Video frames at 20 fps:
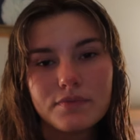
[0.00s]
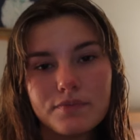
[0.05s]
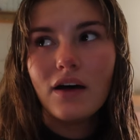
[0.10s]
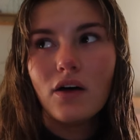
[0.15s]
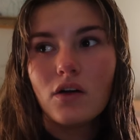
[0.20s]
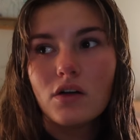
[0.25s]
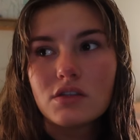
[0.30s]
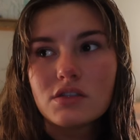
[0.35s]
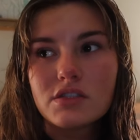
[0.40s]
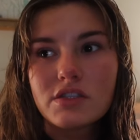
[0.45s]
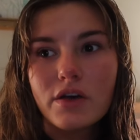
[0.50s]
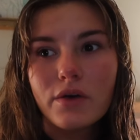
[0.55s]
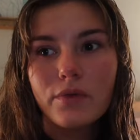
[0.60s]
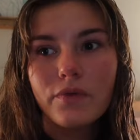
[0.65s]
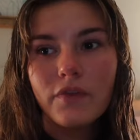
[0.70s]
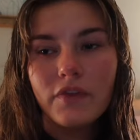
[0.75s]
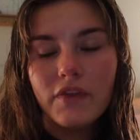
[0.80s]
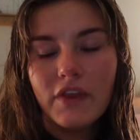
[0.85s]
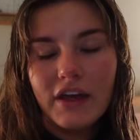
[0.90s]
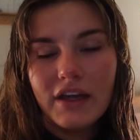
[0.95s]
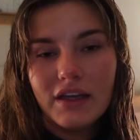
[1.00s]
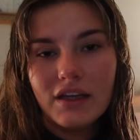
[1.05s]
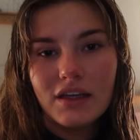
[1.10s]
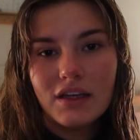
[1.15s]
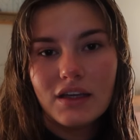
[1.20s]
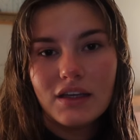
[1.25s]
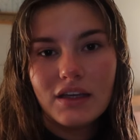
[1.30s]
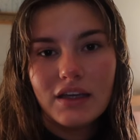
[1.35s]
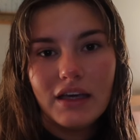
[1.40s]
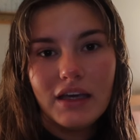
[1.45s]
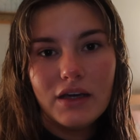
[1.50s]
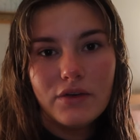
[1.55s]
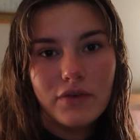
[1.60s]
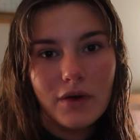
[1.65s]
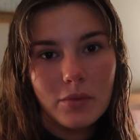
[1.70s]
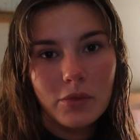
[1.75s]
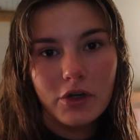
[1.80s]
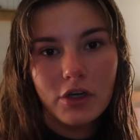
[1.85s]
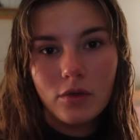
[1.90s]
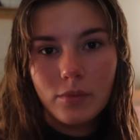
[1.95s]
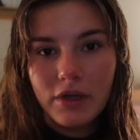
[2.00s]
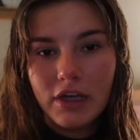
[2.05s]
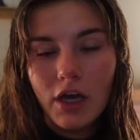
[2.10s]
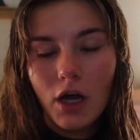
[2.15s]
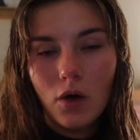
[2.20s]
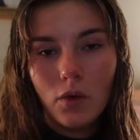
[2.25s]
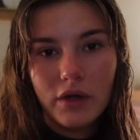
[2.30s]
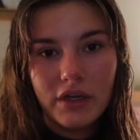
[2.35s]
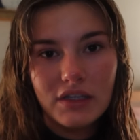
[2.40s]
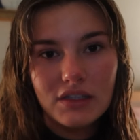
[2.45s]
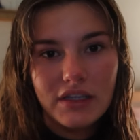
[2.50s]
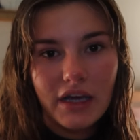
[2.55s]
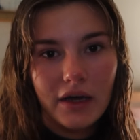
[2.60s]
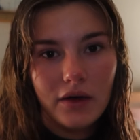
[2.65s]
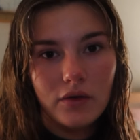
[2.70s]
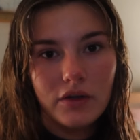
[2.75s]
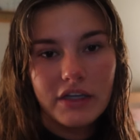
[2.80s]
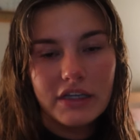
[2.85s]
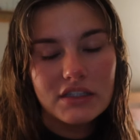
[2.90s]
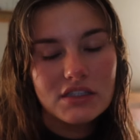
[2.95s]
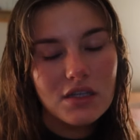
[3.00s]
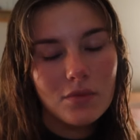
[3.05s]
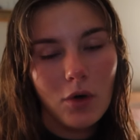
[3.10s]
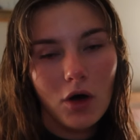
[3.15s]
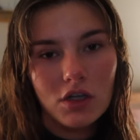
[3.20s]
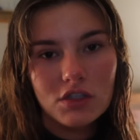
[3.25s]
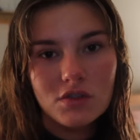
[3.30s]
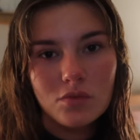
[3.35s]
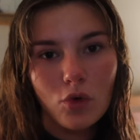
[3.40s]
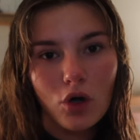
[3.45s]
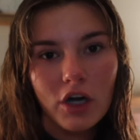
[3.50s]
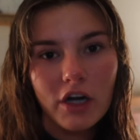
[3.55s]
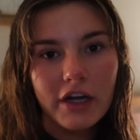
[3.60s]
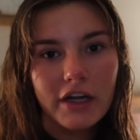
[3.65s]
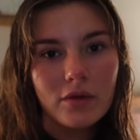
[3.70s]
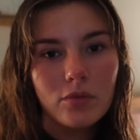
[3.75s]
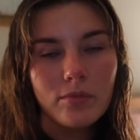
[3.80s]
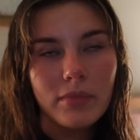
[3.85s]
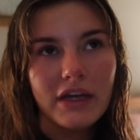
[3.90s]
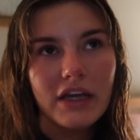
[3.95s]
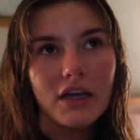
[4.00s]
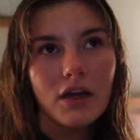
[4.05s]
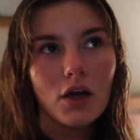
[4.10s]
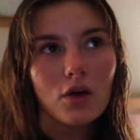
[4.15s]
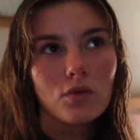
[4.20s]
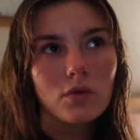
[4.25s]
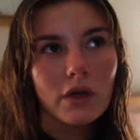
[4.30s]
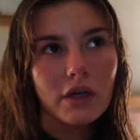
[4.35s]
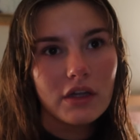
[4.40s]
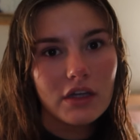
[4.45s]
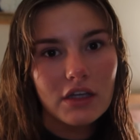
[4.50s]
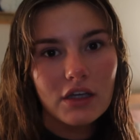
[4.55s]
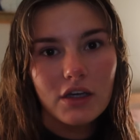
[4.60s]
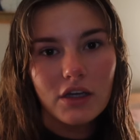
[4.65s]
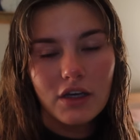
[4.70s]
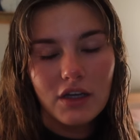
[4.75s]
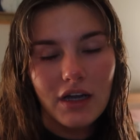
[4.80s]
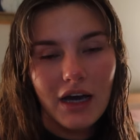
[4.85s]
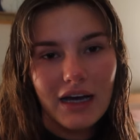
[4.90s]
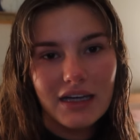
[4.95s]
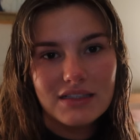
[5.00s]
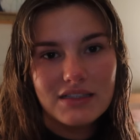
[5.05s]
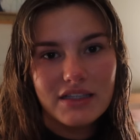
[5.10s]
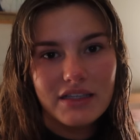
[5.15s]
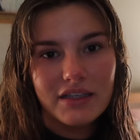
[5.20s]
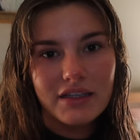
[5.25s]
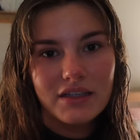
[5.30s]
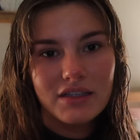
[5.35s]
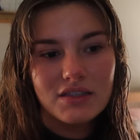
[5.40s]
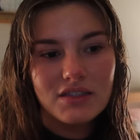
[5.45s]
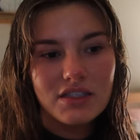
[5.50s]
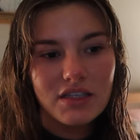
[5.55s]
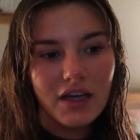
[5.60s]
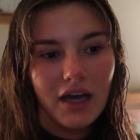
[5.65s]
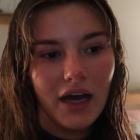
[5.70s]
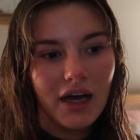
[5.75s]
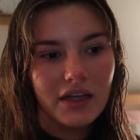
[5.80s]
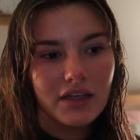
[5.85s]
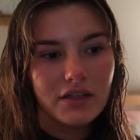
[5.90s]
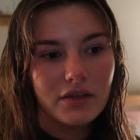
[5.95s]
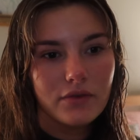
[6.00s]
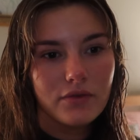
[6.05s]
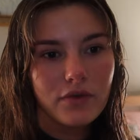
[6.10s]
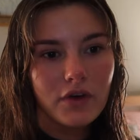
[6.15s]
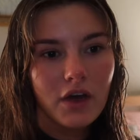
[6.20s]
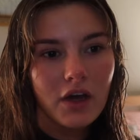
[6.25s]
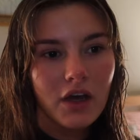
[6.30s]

I also think if I'm going to be going down into Baltimore, it'd be a really good idea to kind of